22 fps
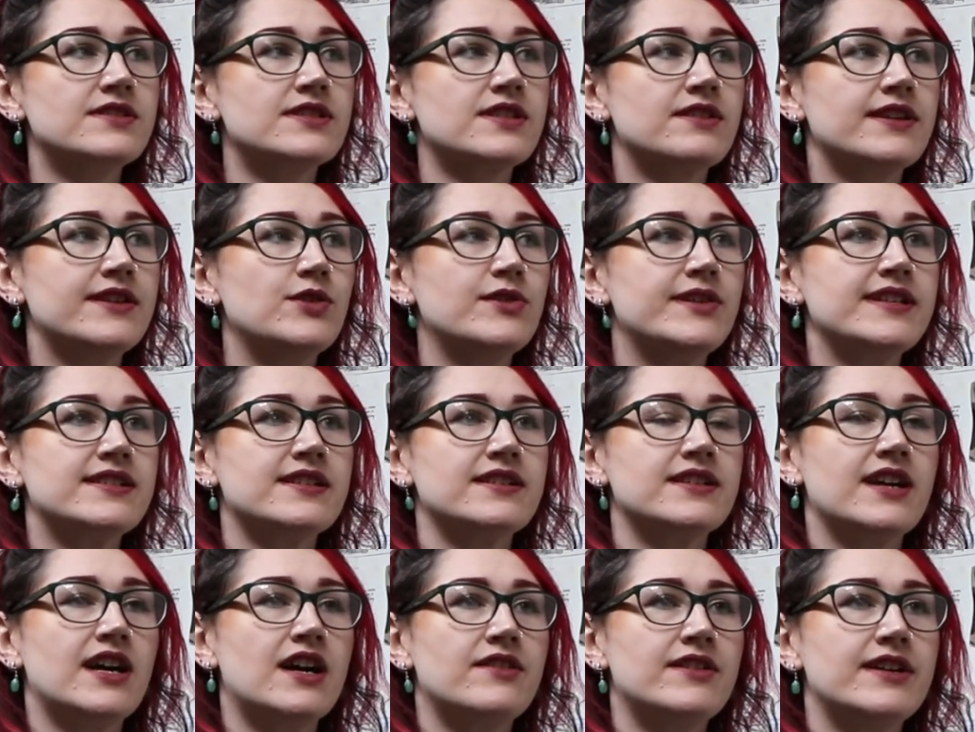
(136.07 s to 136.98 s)
So I always
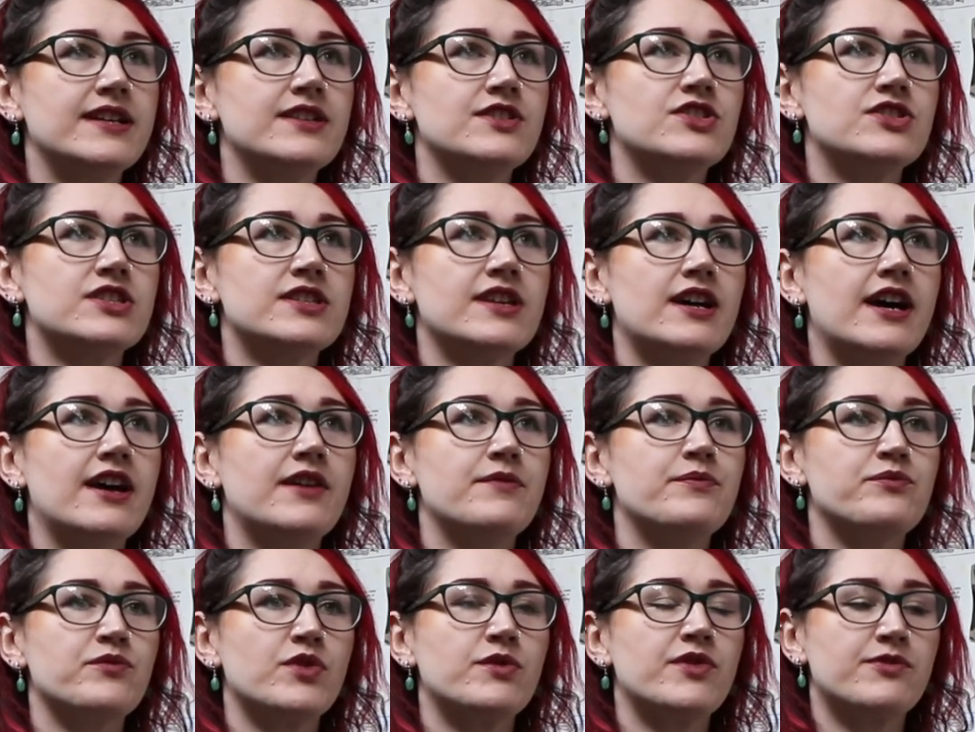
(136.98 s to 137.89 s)
encourage
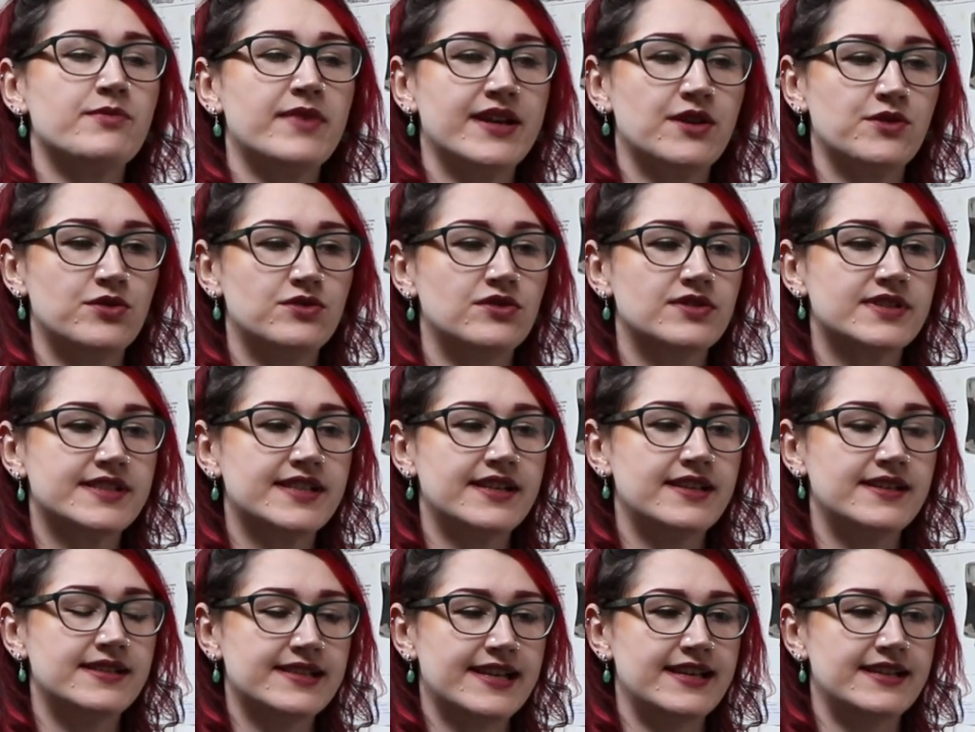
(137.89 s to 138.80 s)
with my
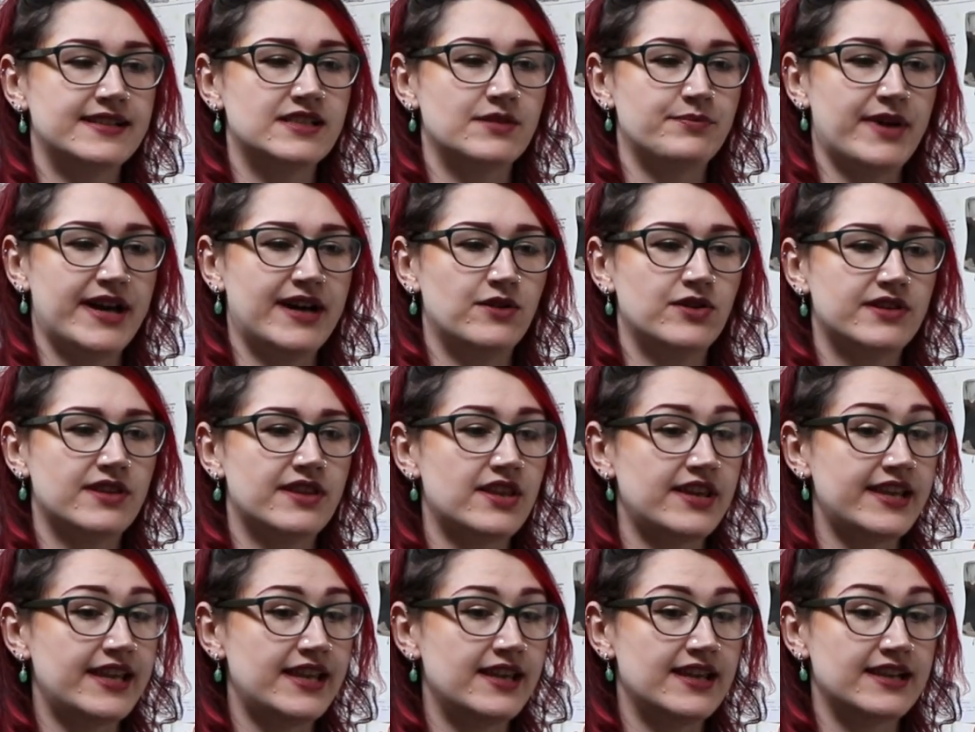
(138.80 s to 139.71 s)
courses, it's about
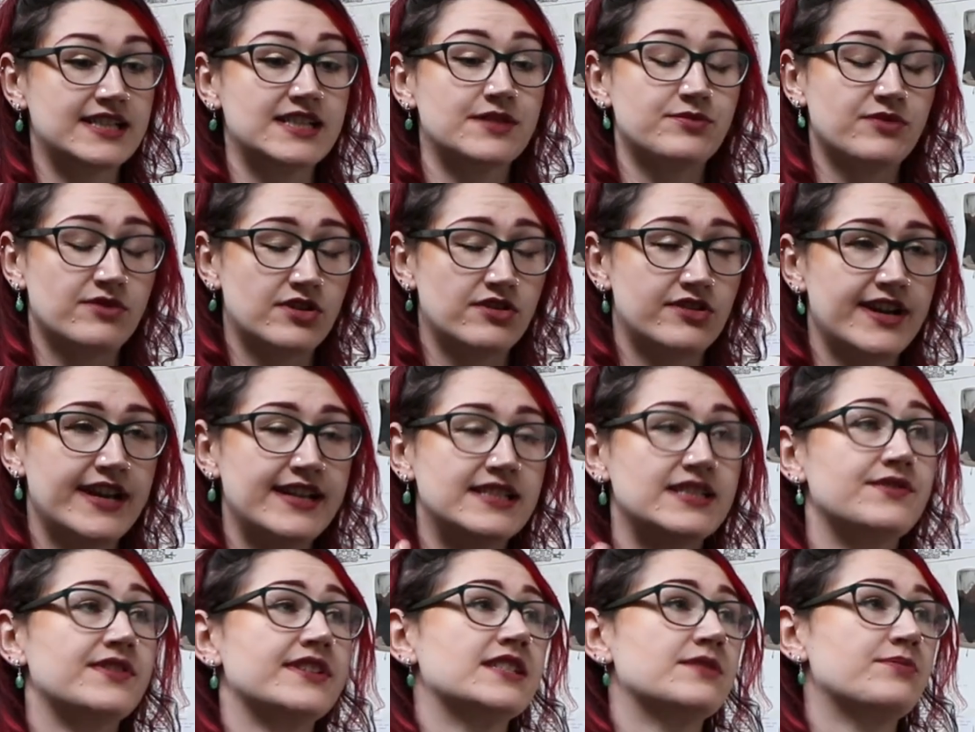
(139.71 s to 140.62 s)
the
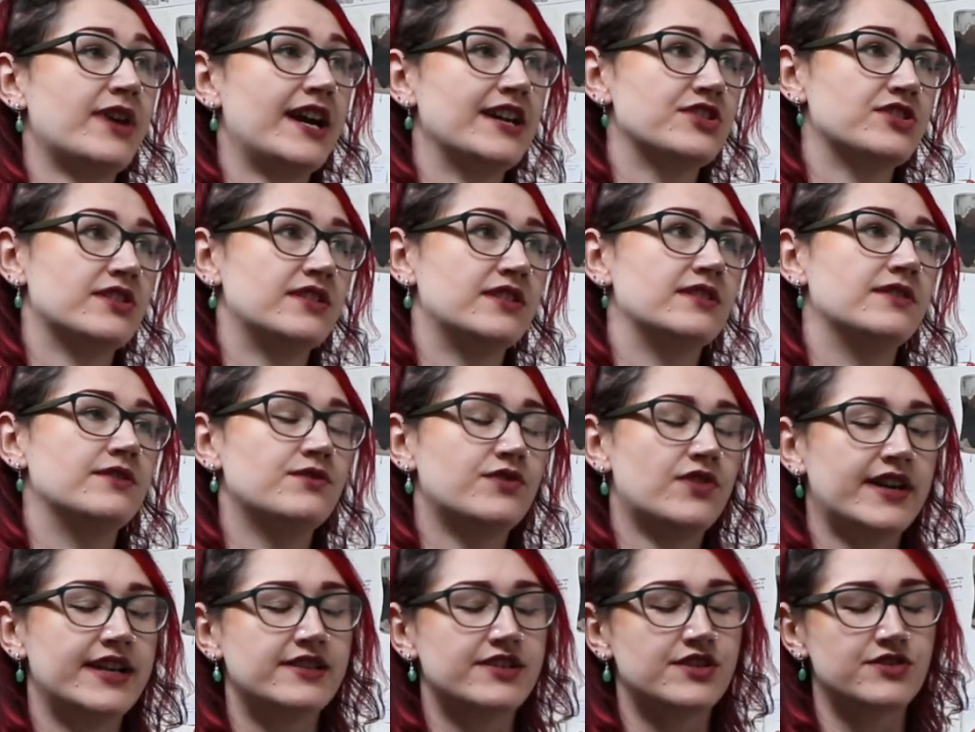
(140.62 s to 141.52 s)
creative expression
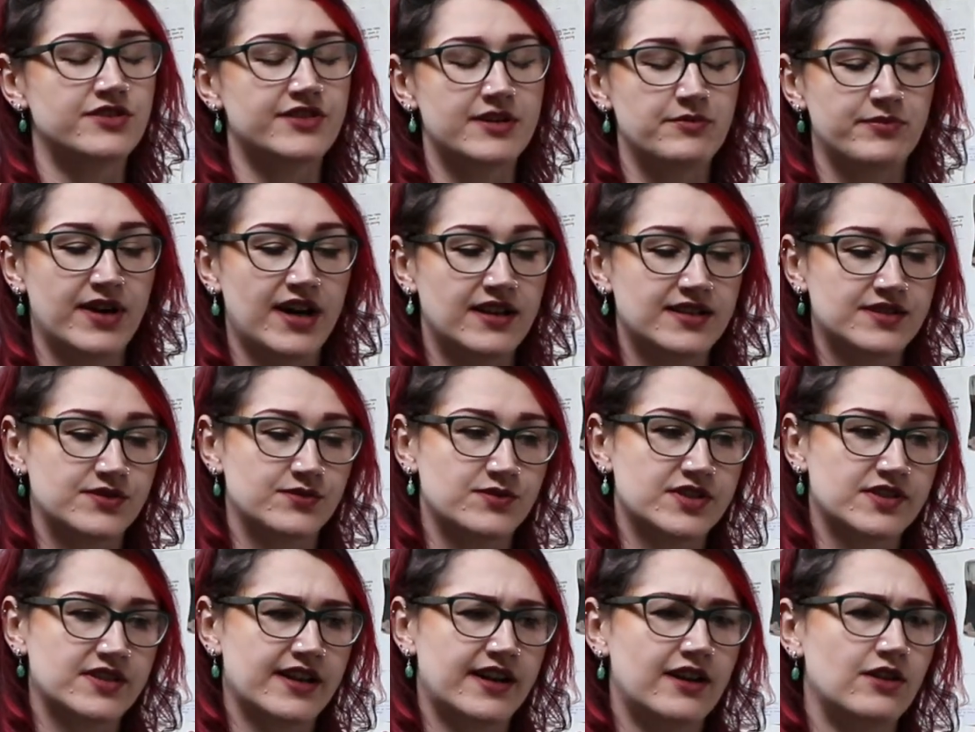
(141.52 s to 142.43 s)
and finding your own personal
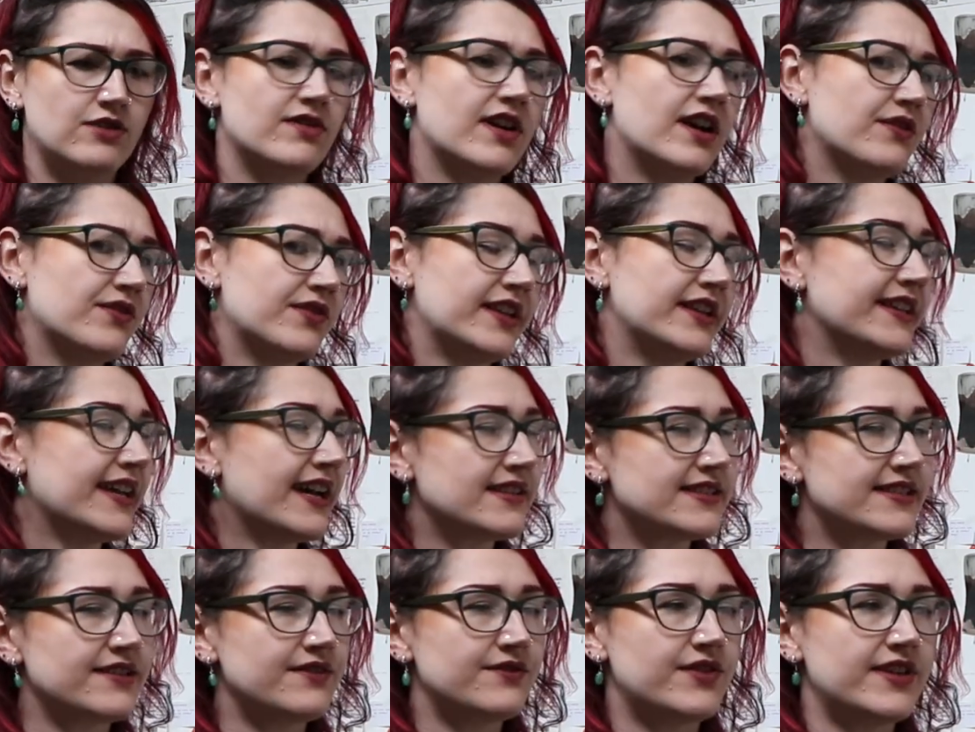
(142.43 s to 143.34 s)
style rather than
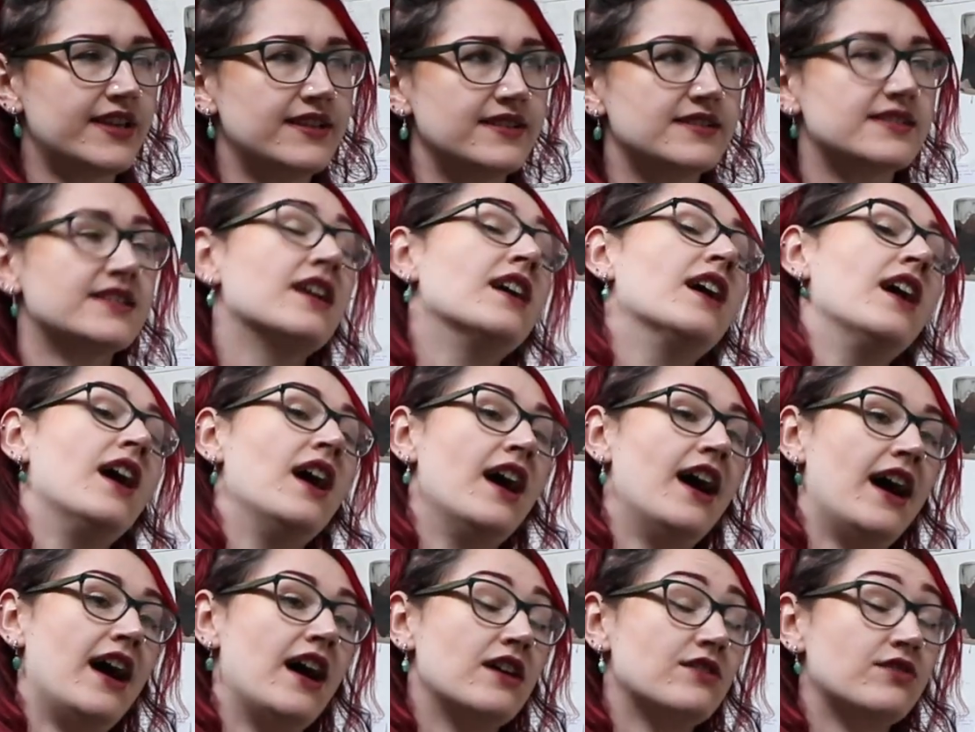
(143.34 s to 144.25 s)
getting things
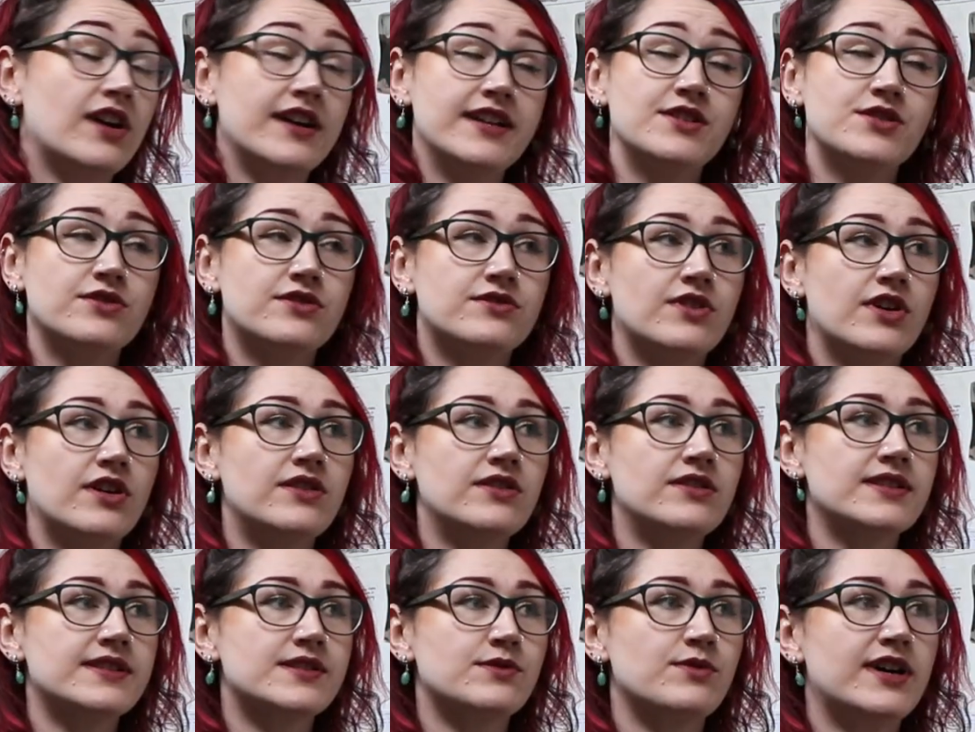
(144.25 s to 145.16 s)
right or
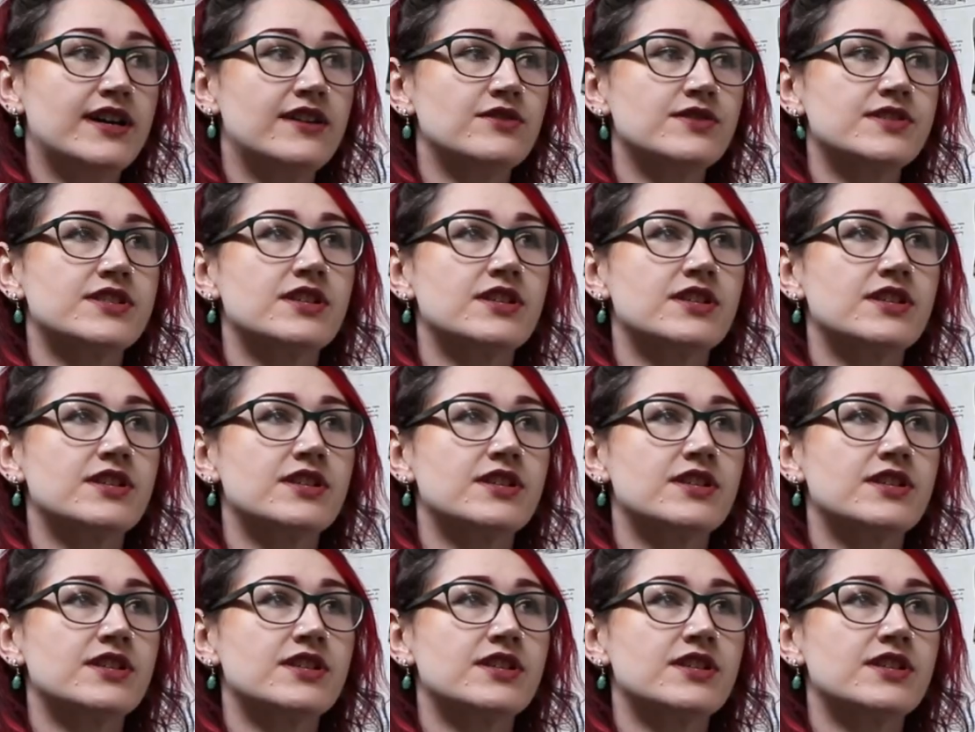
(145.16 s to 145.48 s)
wrong as well.